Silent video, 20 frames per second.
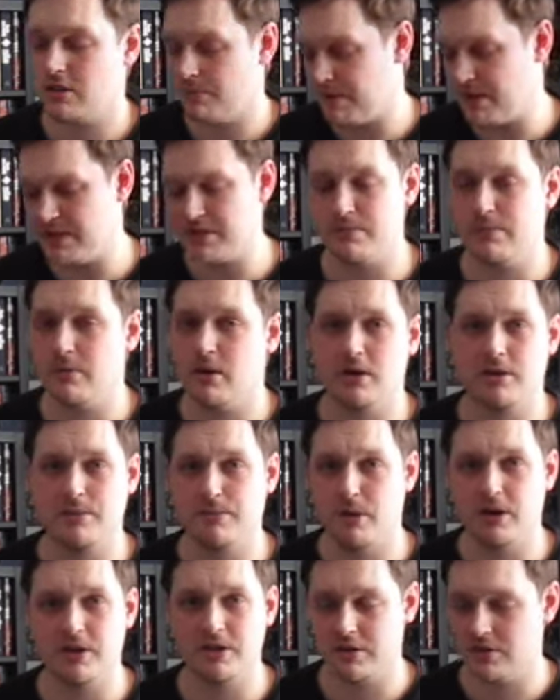compared to mine.
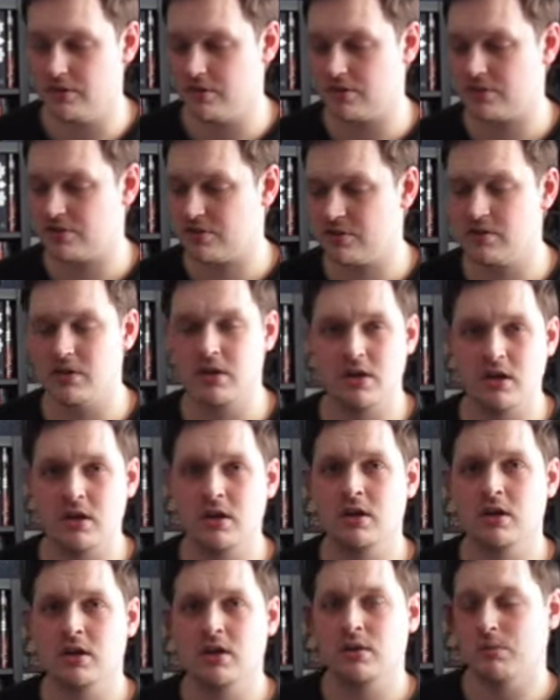Mine looks
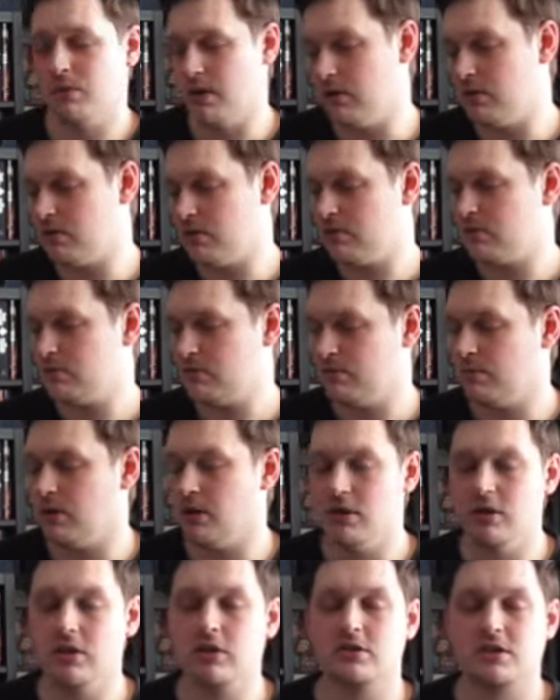like
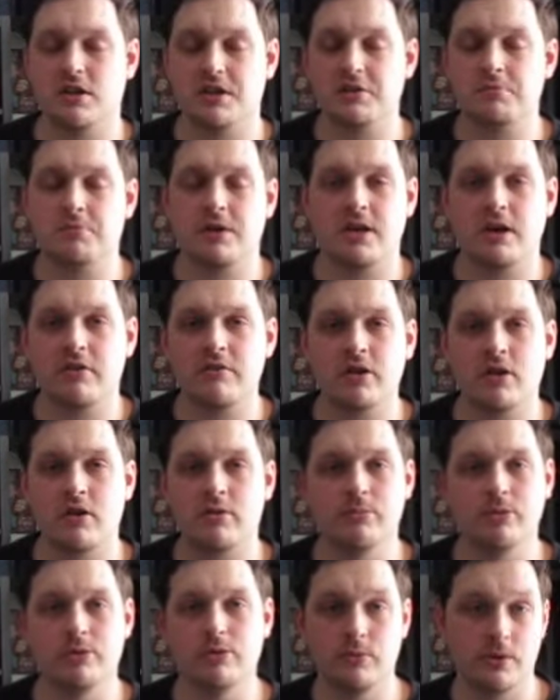it's made out of
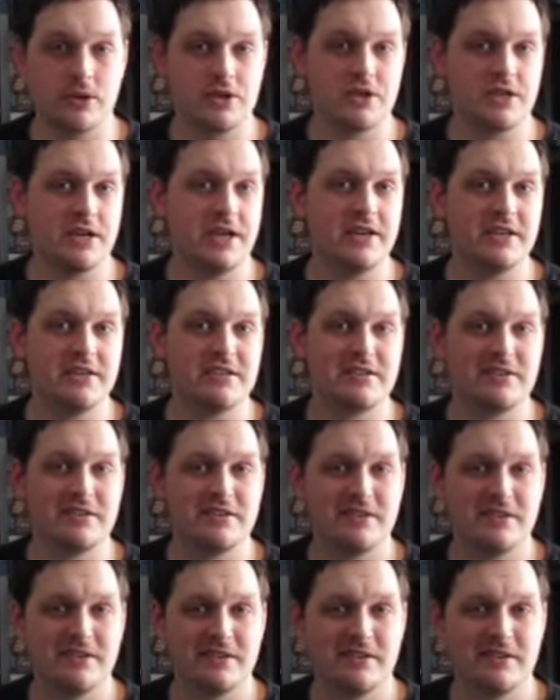cardboard, which it is.